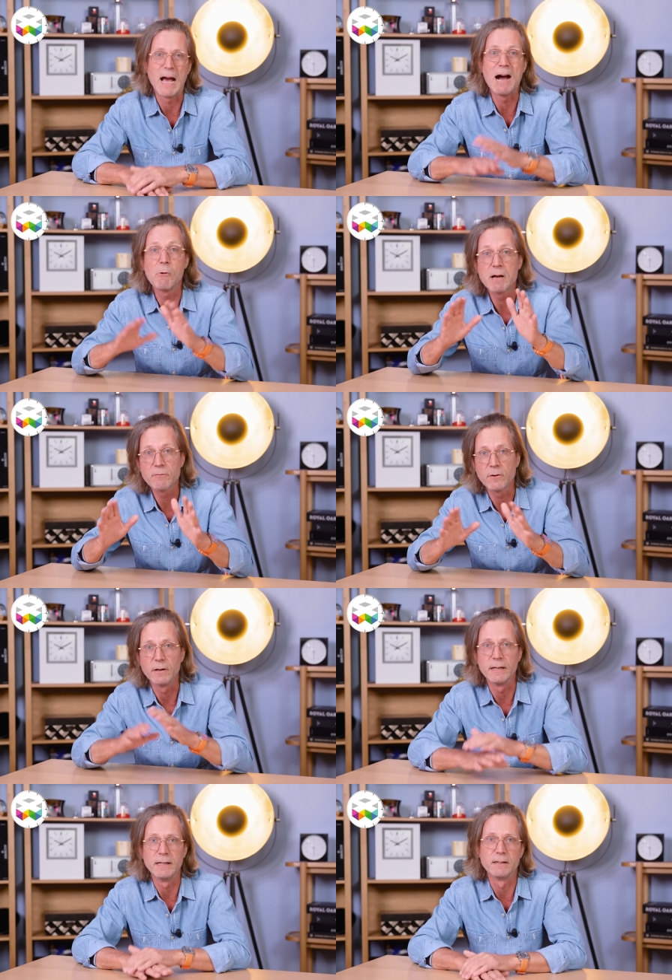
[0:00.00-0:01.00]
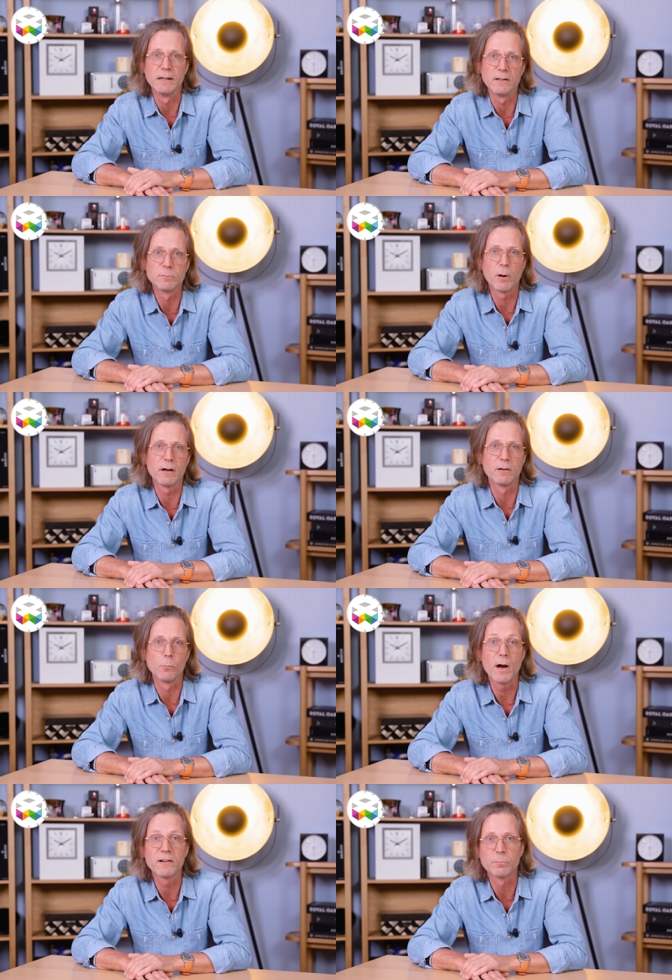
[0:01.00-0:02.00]
however, it uh, sparked
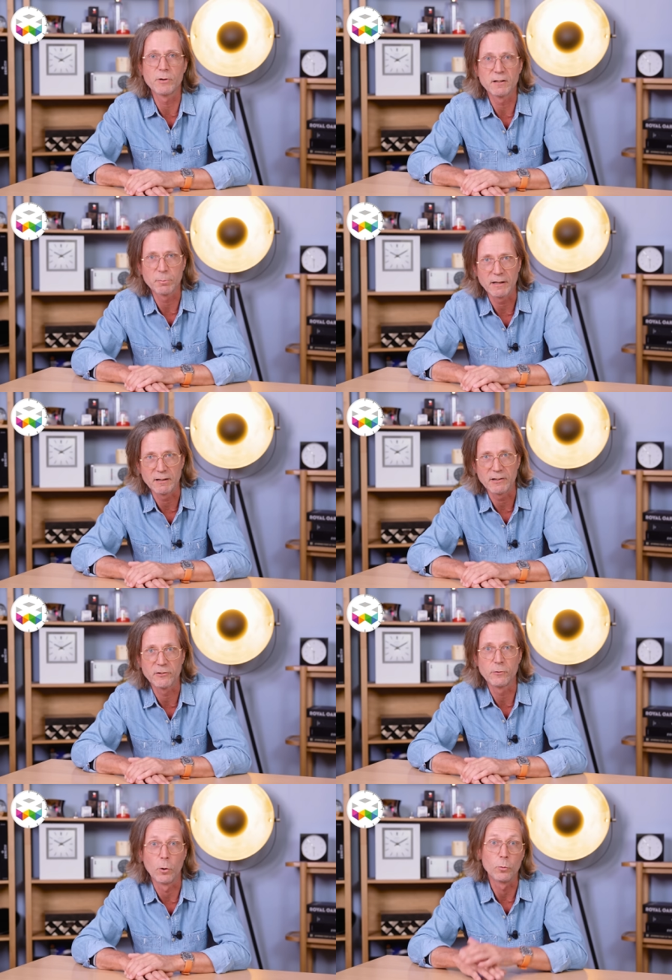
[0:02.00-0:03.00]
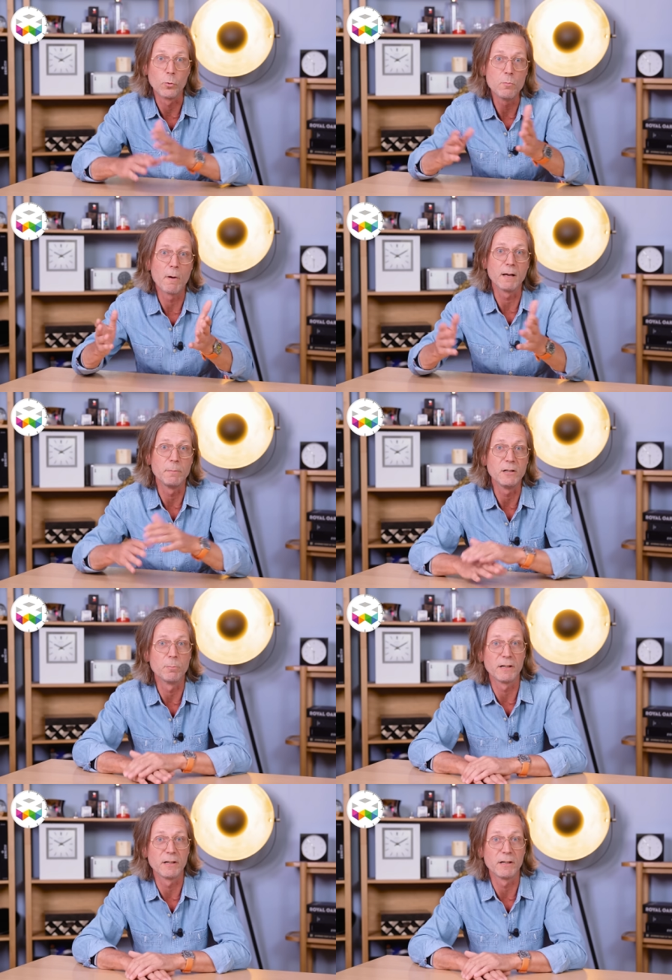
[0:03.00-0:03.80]
widespread speculation on who might be the